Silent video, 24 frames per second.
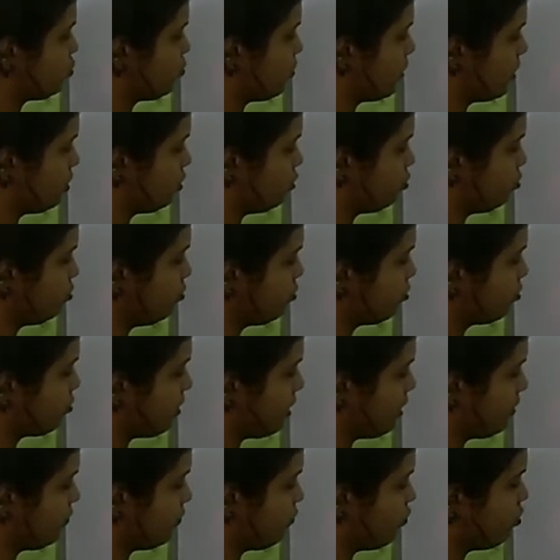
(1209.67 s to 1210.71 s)
1, 2,
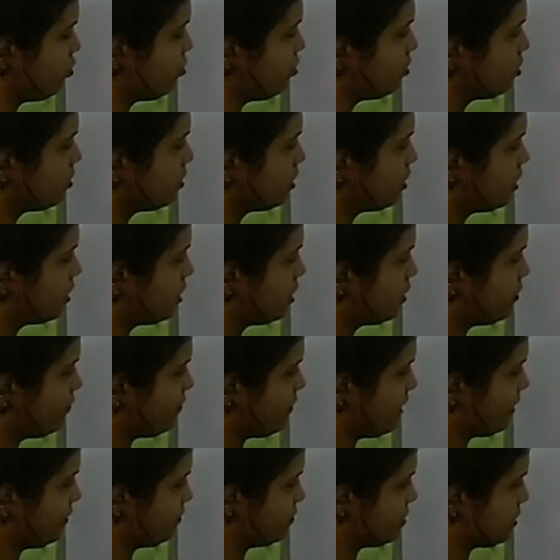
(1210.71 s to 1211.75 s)
3, 4,
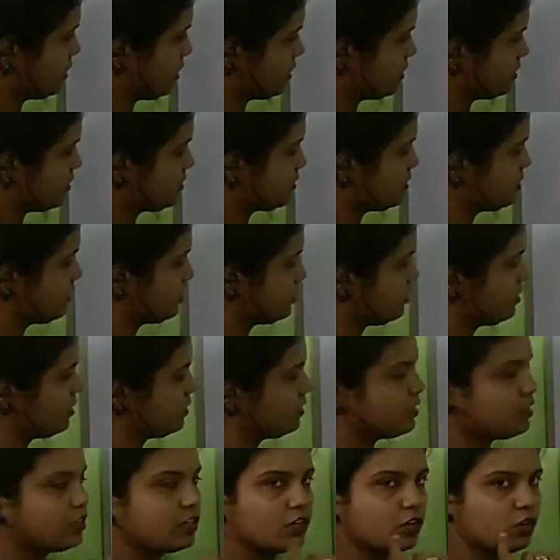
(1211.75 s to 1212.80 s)
5, 6.
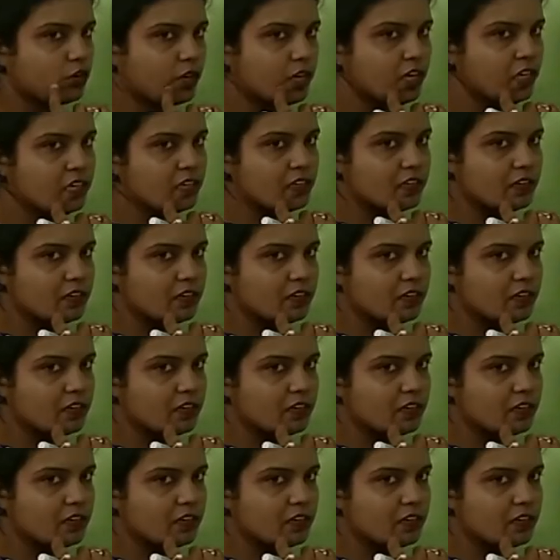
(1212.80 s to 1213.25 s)
Okay.